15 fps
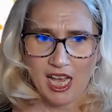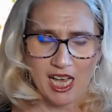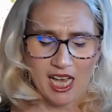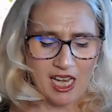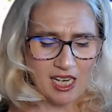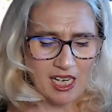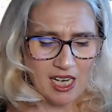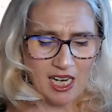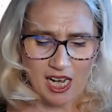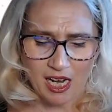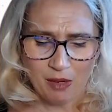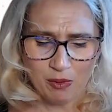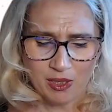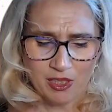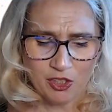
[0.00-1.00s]
And I
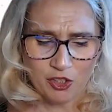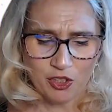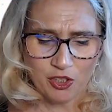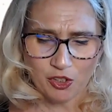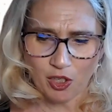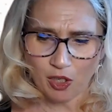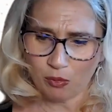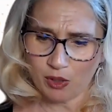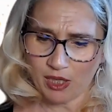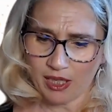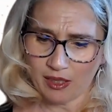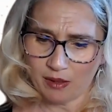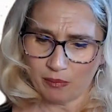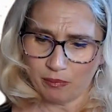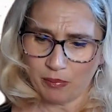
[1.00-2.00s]
want to just start with like
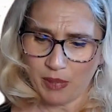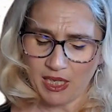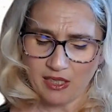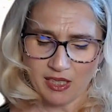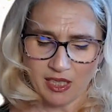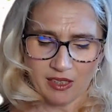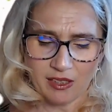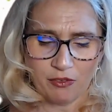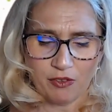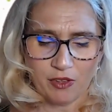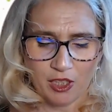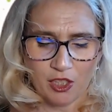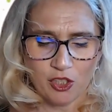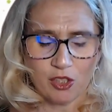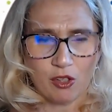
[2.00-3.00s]
a basic
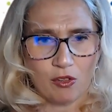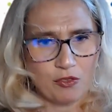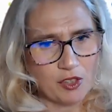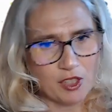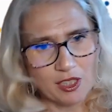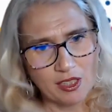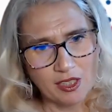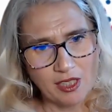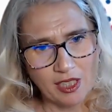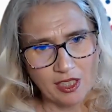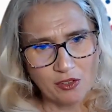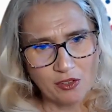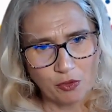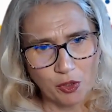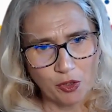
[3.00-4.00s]
definition of success
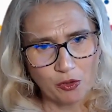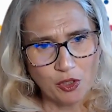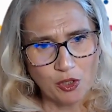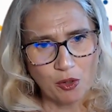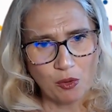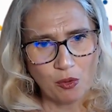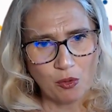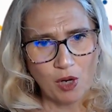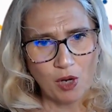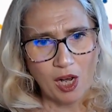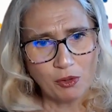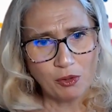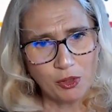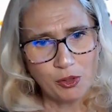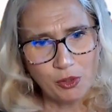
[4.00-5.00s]
for you. So how
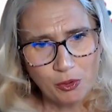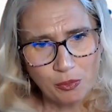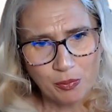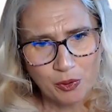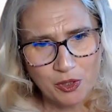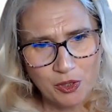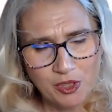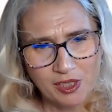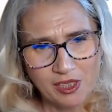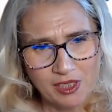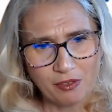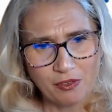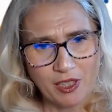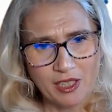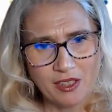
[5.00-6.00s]
do you personally
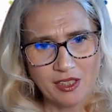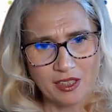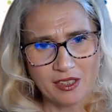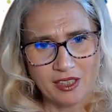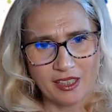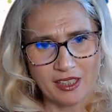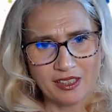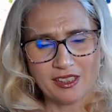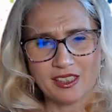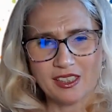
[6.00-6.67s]
define success?